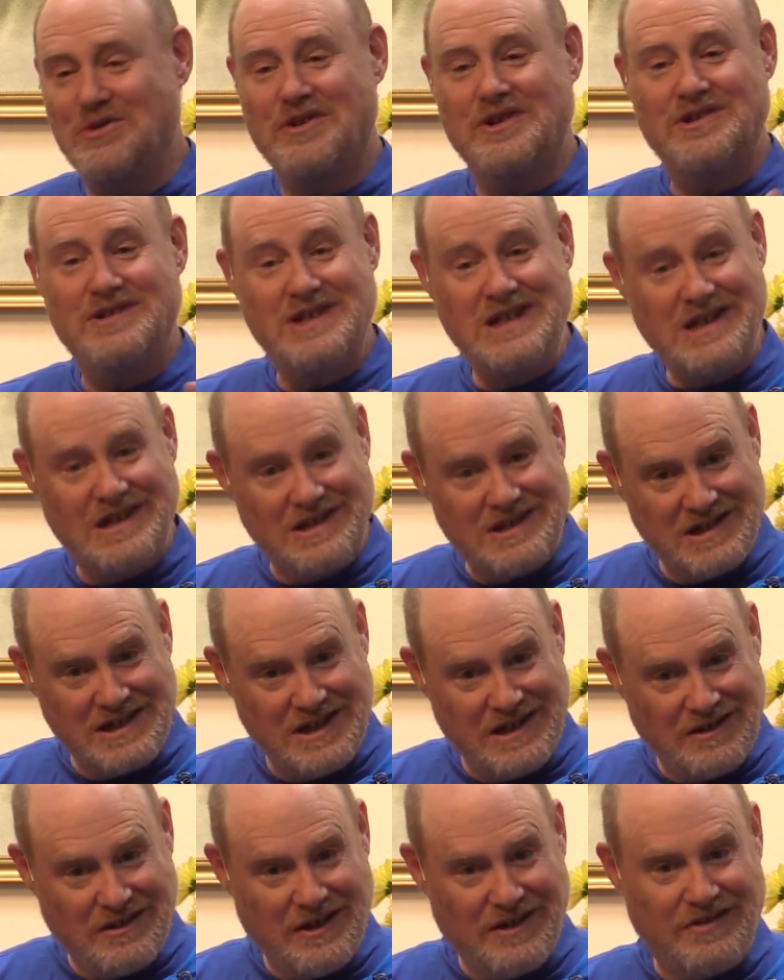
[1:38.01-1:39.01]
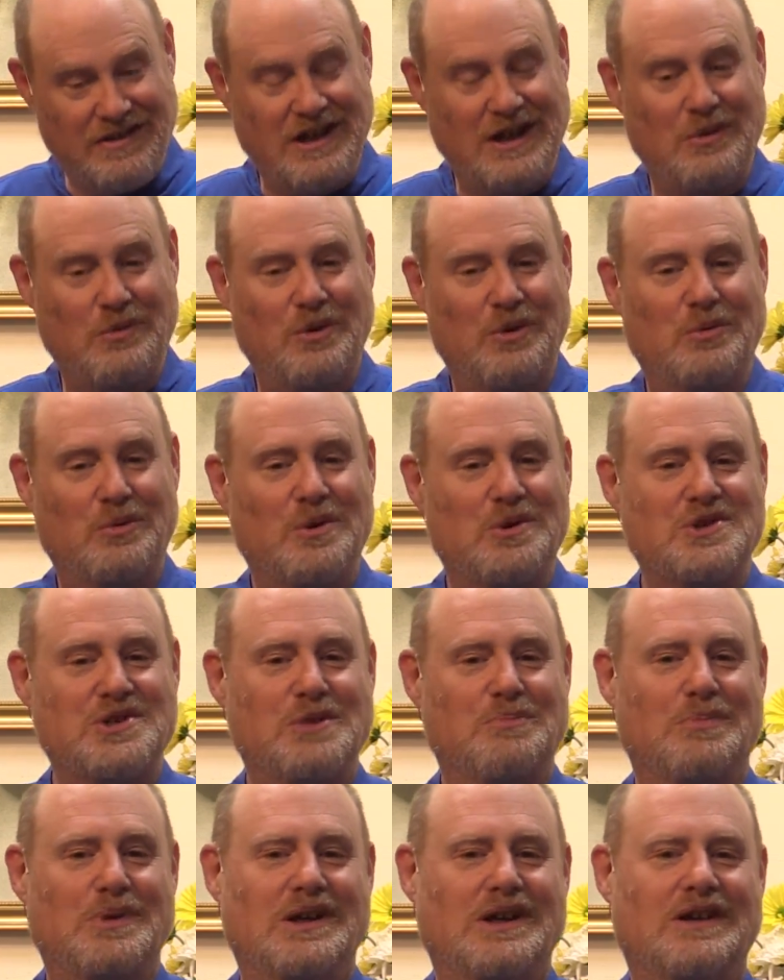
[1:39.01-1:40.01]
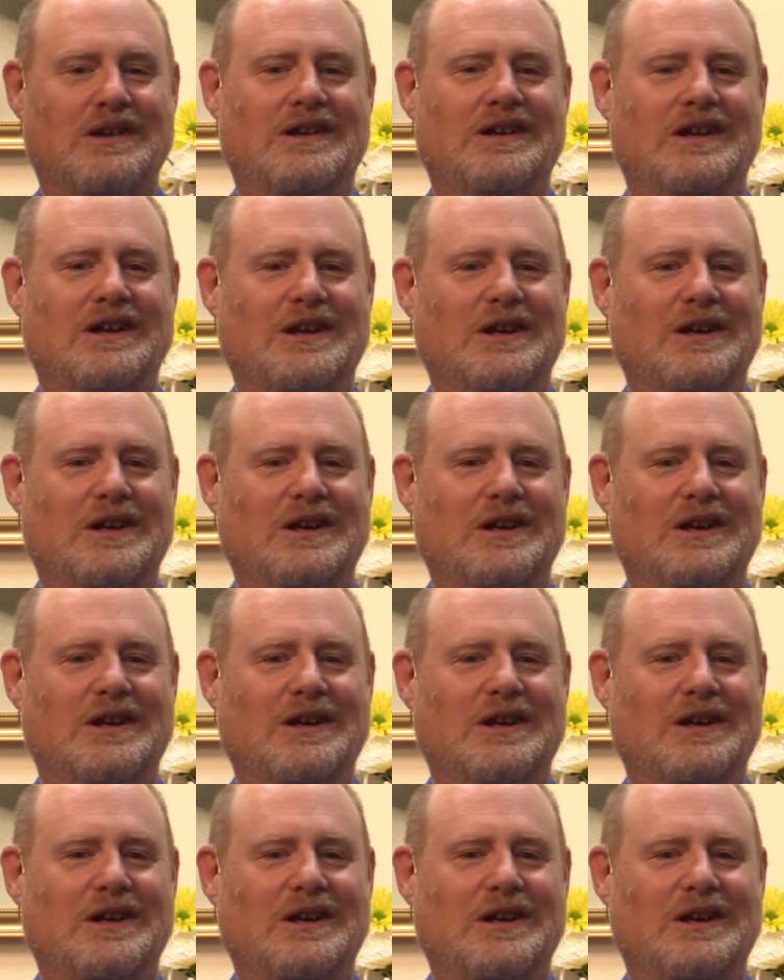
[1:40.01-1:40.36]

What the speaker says: the deity that they were worshiping,